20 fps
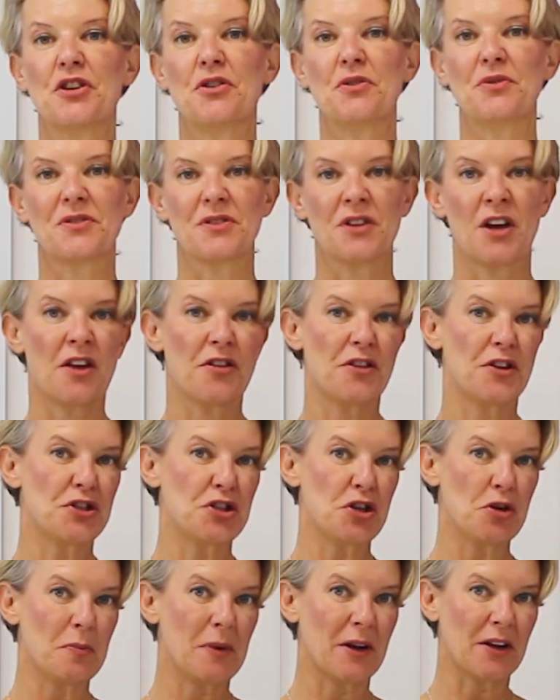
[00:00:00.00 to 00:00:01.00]
used the
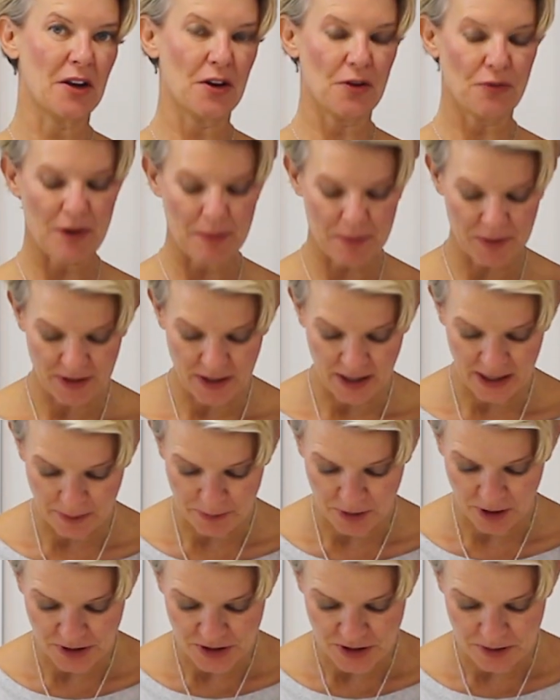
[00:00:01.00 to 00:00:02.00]
duplicate ribbon and I'm
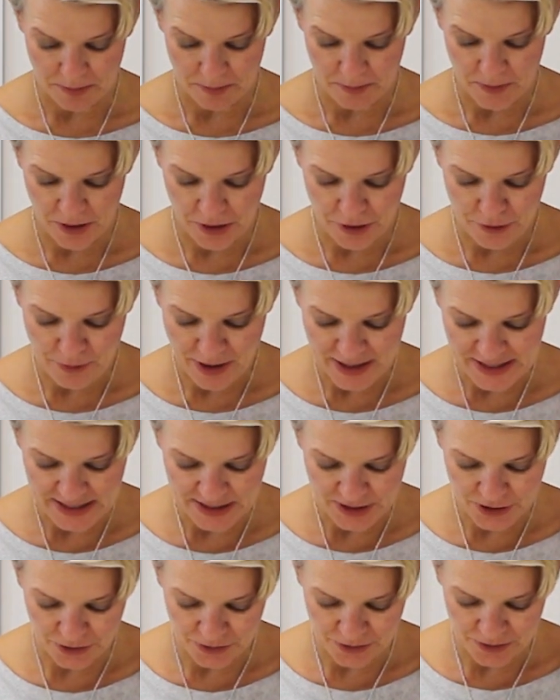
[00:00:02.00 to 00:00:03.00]
going to thread
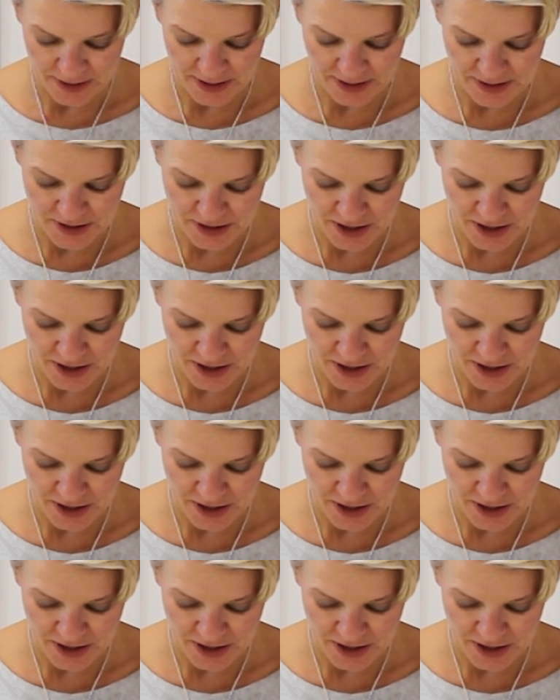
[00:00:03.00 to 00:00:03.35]
it on and